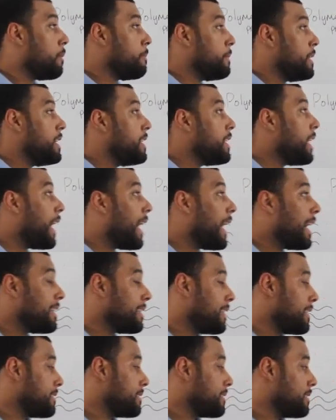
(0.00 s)
in high
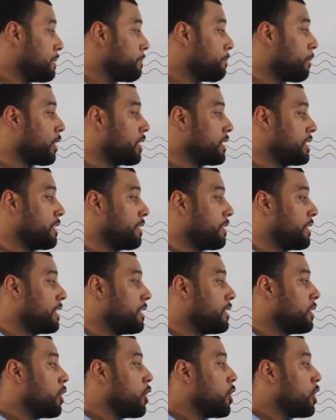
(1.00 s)
density
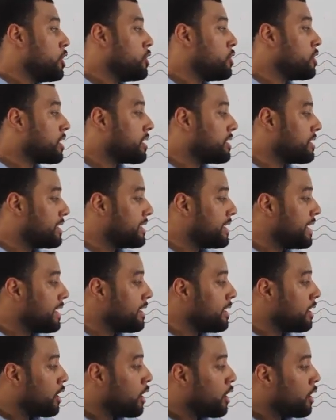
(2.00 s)
polyethylene you can
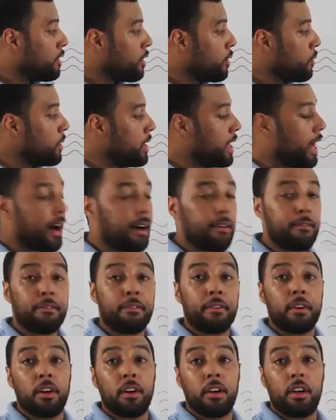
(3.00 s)
see that we have
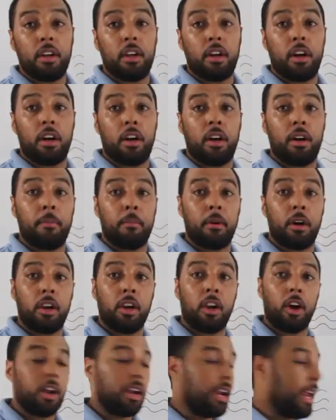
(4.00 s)
a
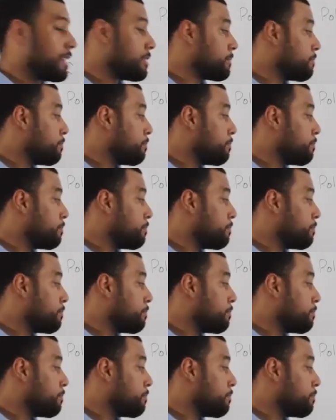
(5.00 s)
lot less